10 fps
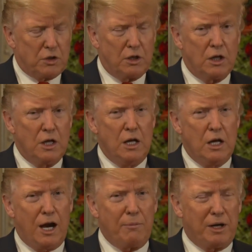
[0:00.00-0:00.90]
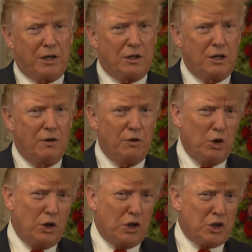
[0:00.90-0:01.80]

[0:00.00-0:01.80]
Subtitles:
And I'm not giving you any